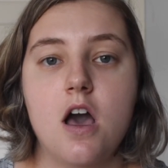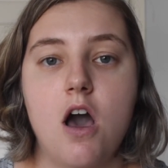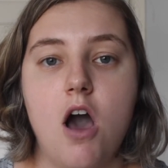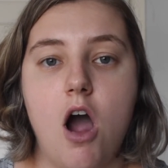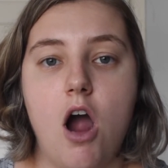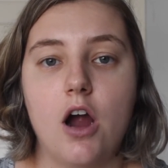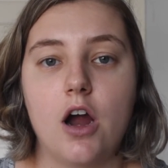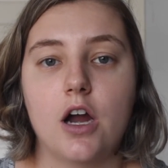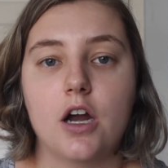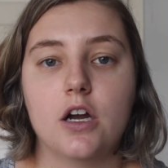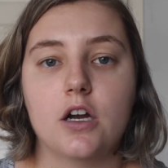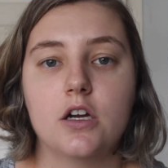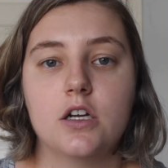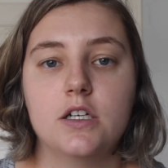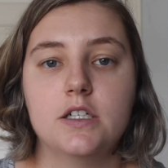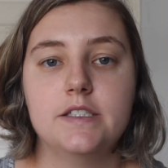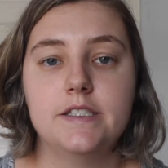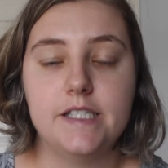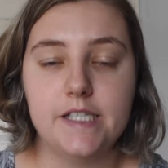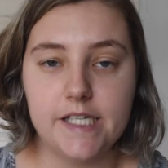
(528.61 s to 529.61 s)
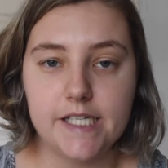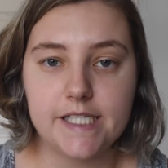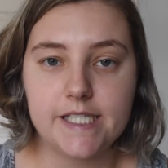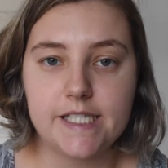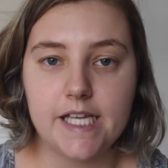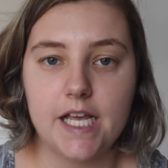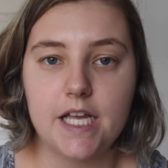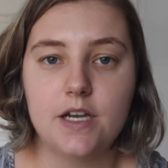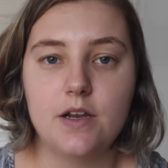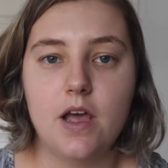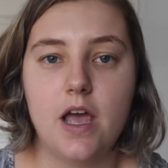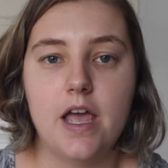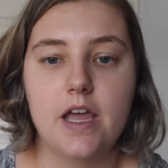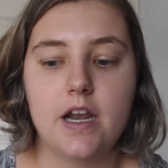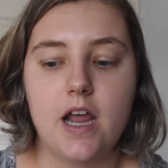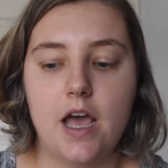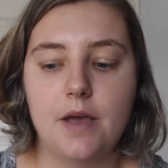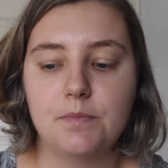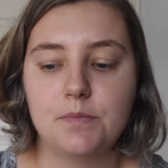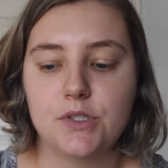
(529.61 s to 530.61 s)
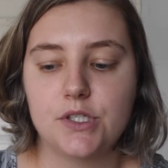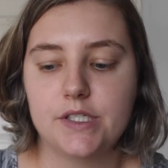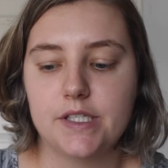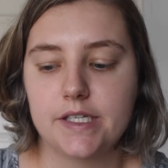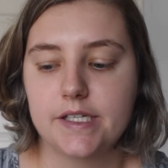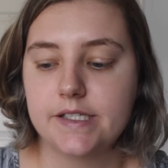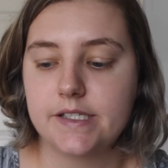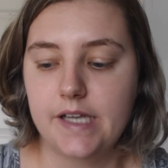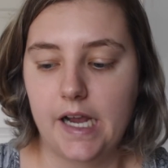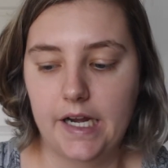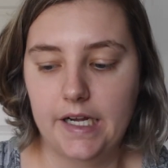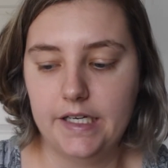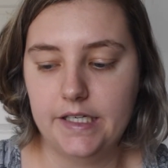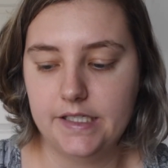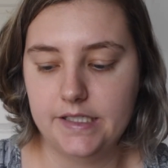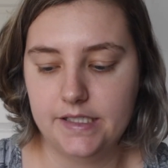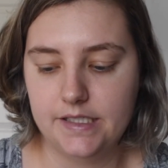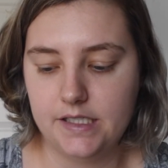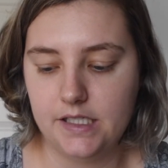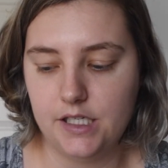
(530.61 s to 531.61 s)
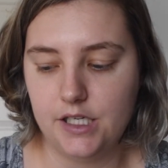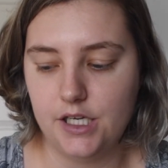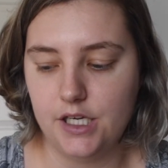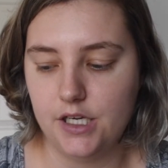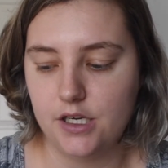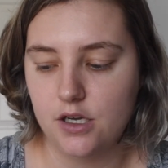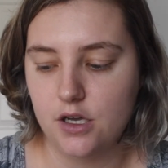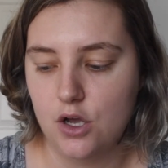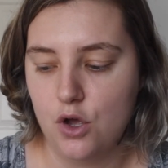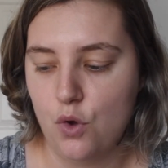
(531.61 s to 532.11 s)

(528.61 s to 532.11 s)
are decent, and I'm just excited to see